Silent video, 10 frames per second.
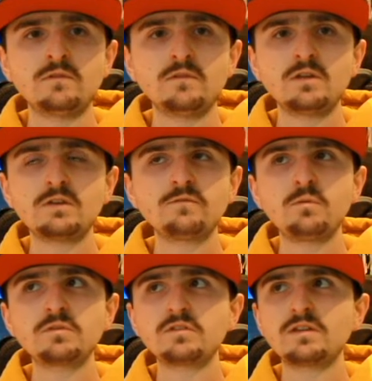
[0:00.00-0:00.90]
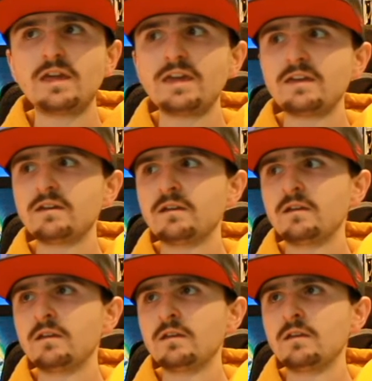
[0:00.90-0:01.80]
looking forward to like,
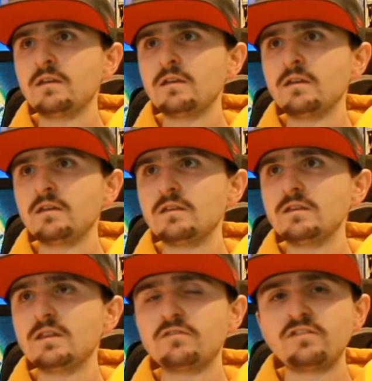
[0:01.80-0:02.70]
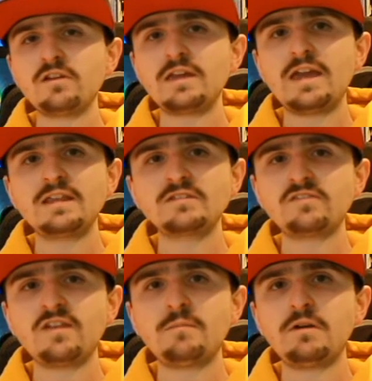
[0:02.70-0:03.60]
you know, slowly getting into
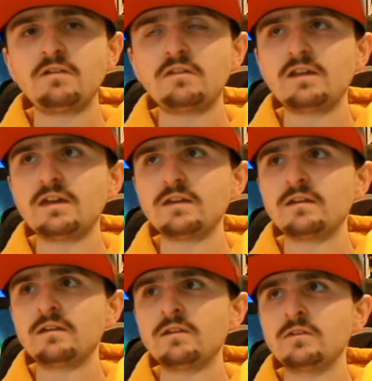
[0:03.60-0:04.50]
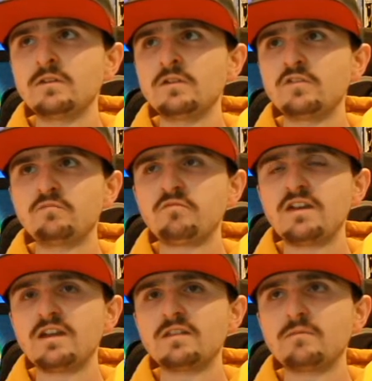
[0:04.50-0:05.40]
summer and like
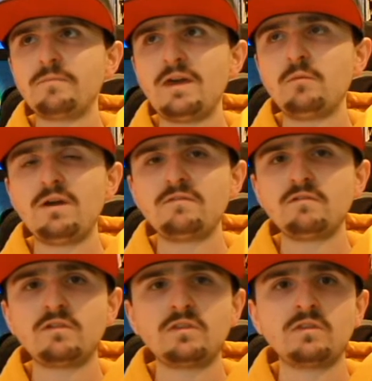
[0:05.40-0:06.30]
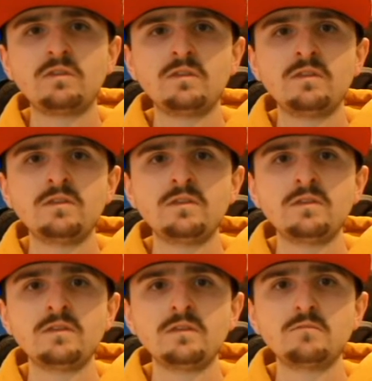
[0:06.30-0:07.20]
spring and better weather and
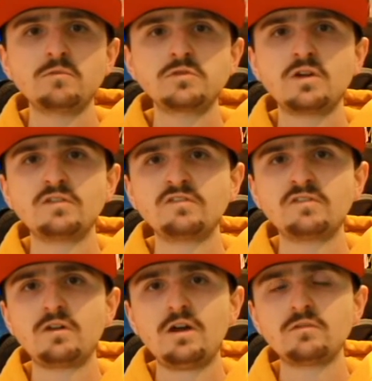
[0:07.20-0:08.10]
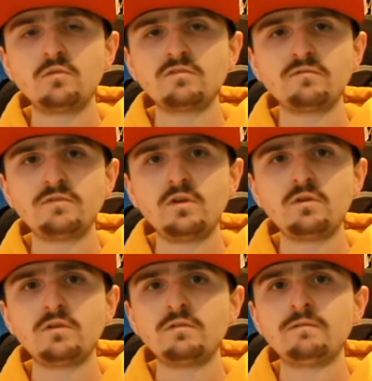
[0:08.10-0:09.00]
more chances to go outdoors and vlog